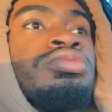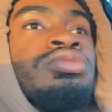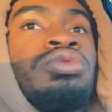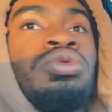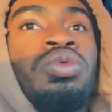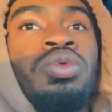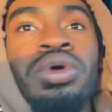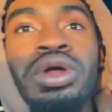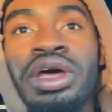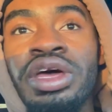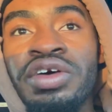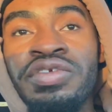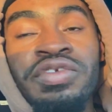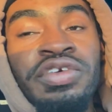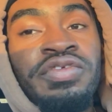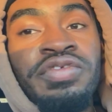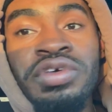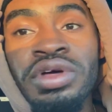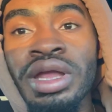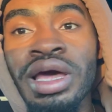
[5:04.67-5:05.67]
whatever it
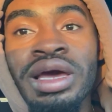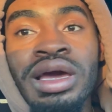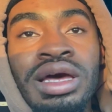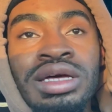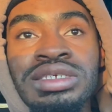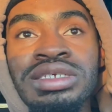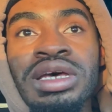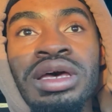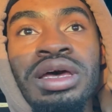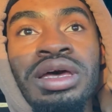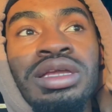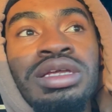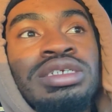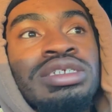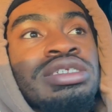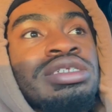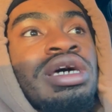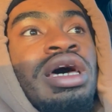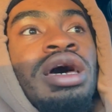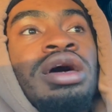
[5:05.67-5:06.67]
feel like outside is
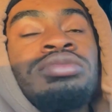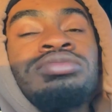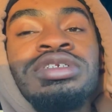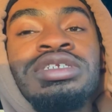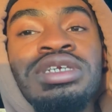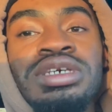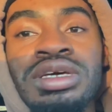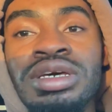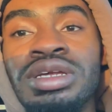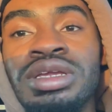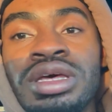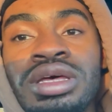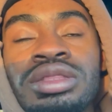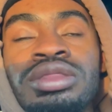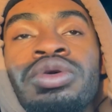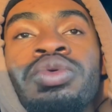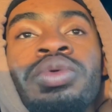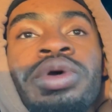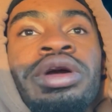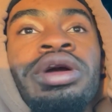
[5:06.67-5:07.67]
times 10 in
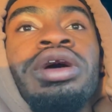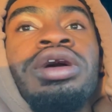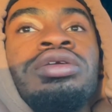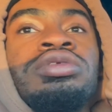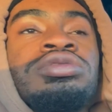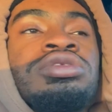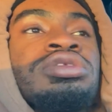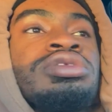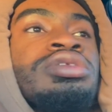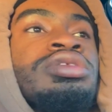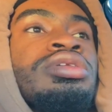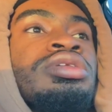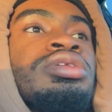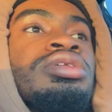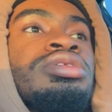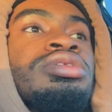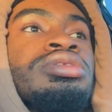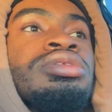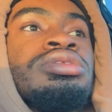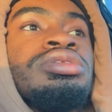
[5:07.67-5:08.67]
the warehouse.
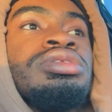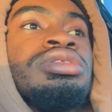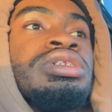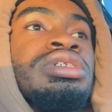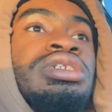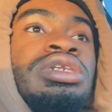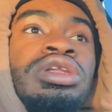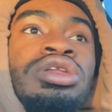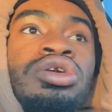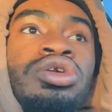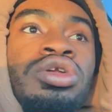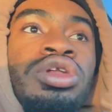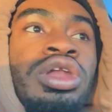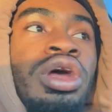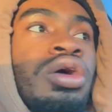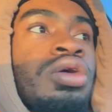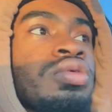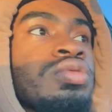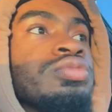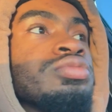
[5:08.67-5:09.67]
Just a little
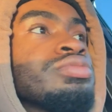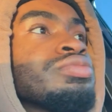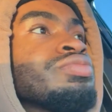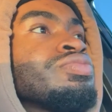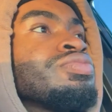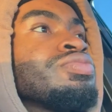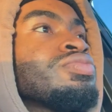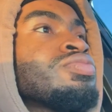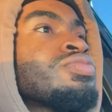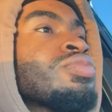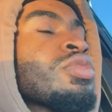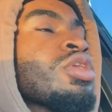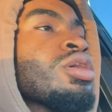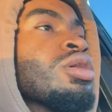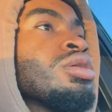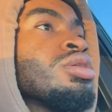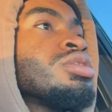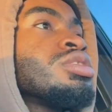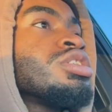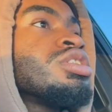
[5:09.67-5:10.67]
note.
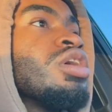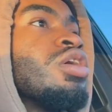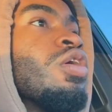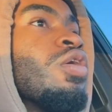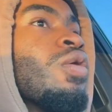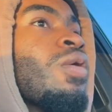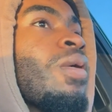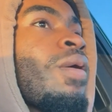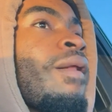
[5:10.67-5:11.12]
So